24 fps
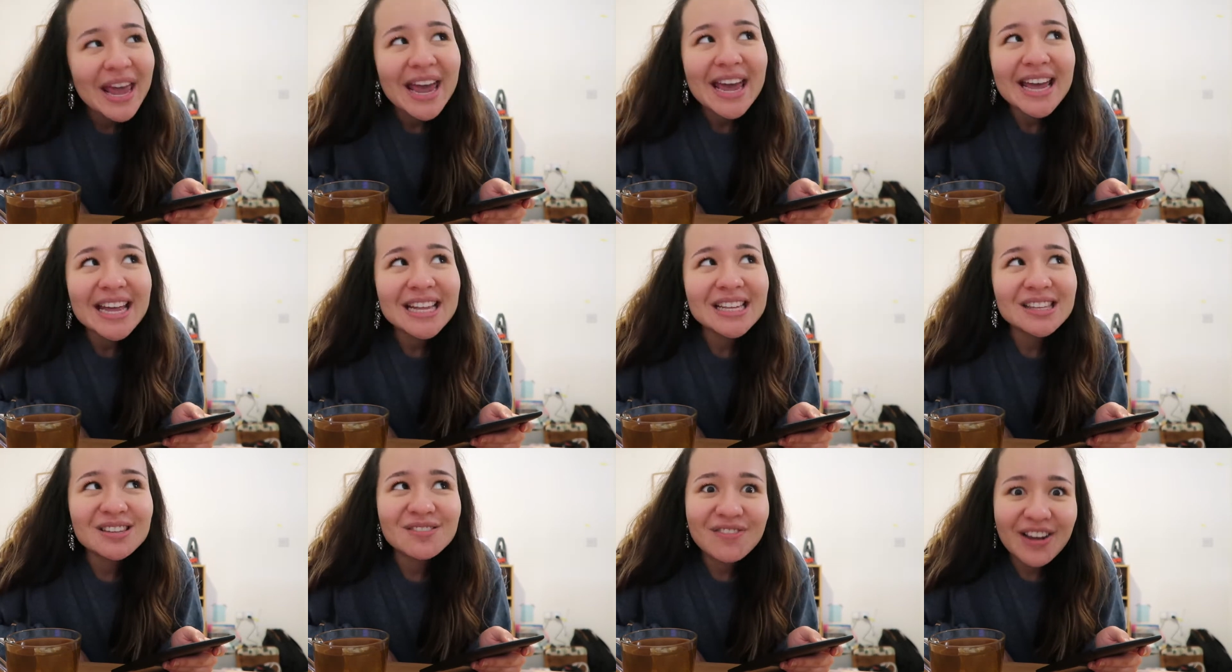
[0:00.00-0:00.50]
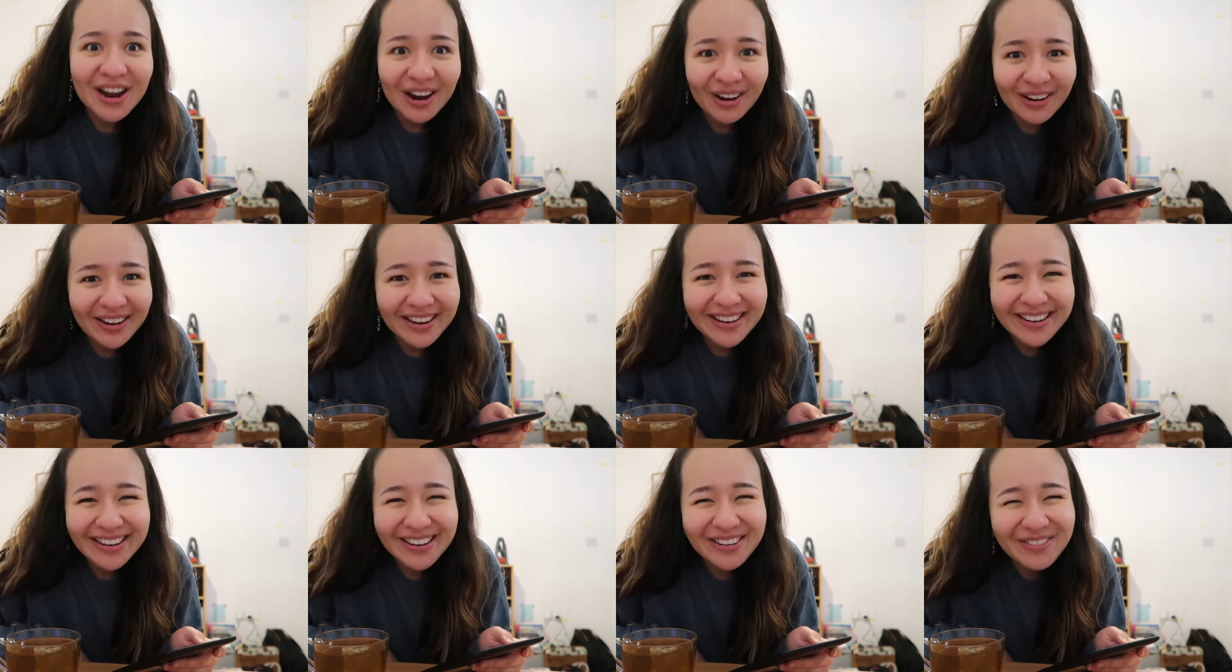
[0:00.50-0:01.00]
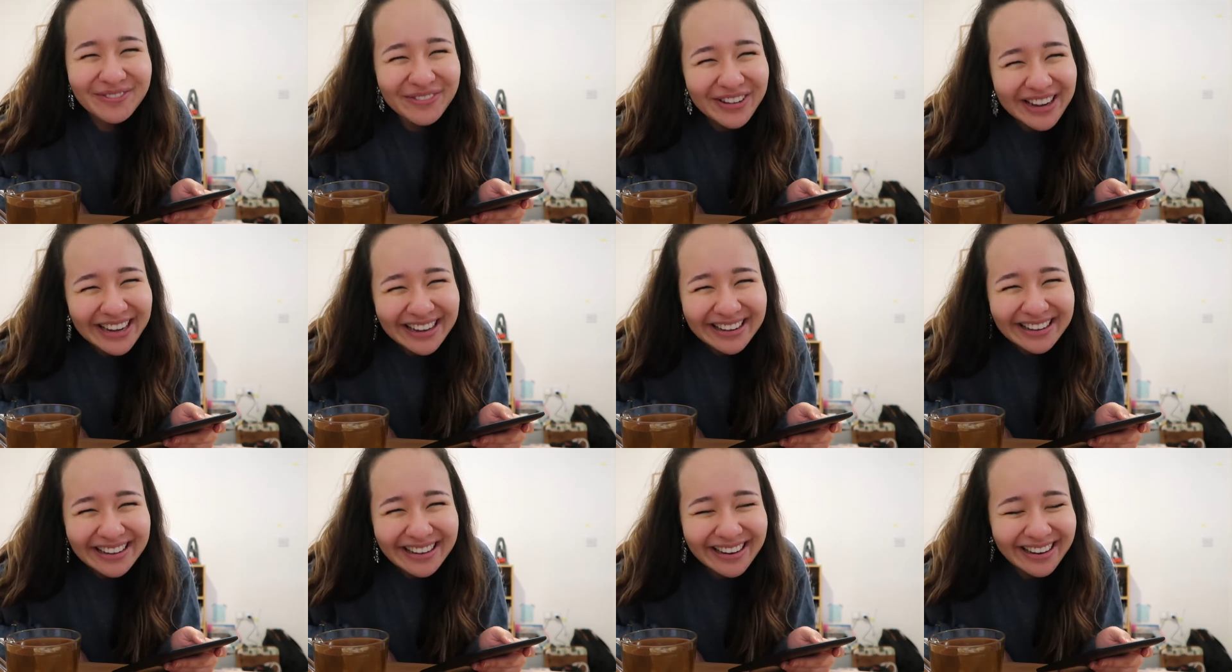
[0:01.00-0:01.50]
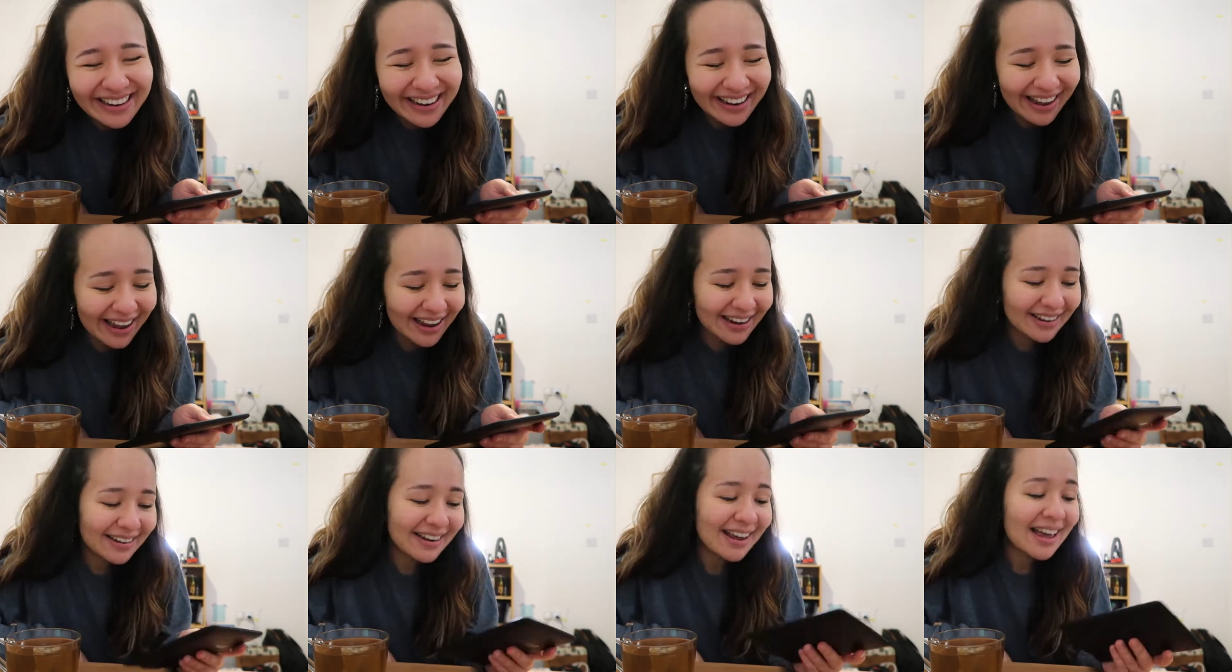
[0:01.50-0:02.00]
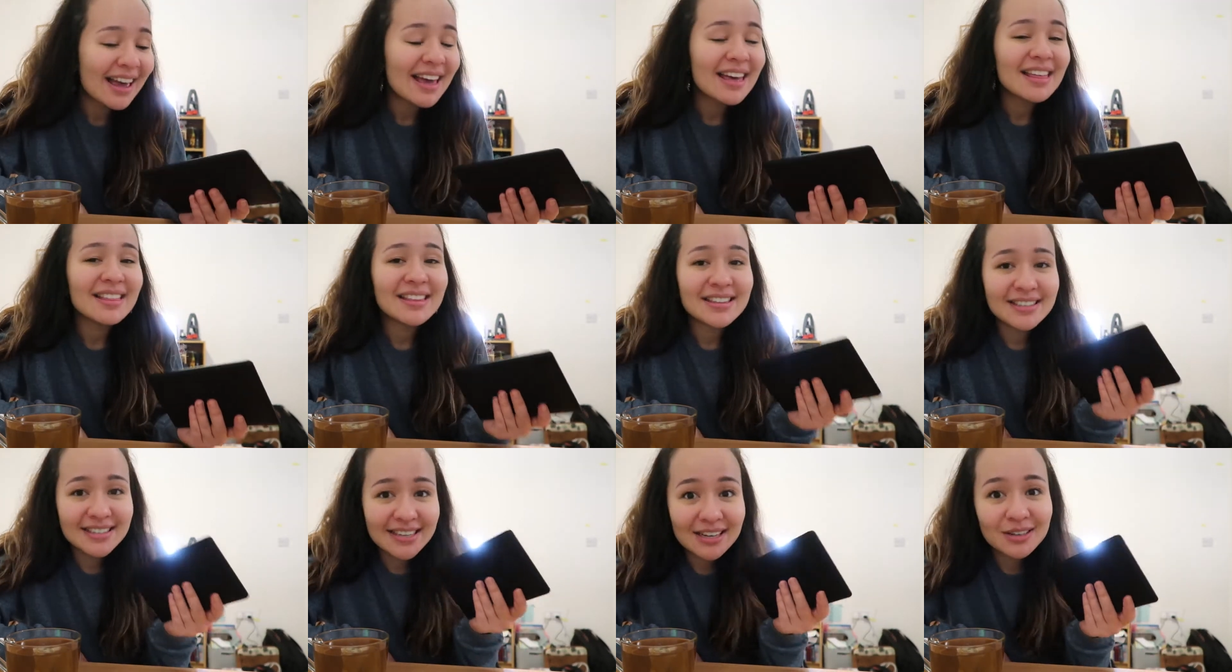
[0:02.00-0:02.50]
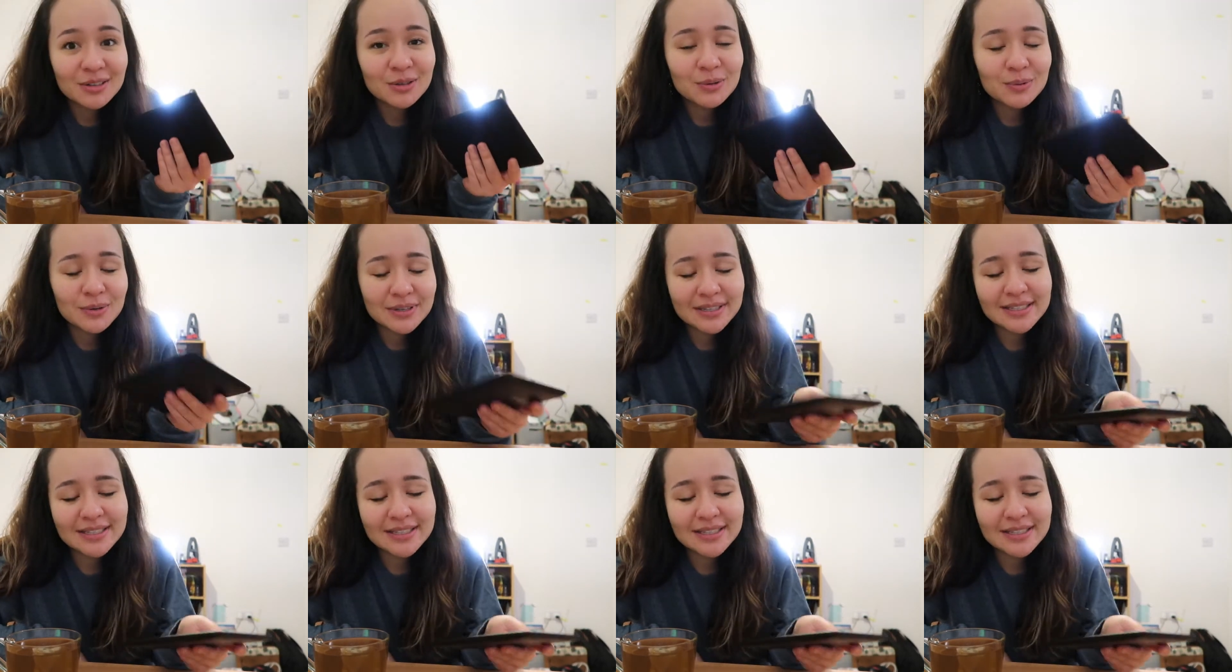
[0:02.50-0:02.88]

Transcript: it's very convenient, and this Kindle was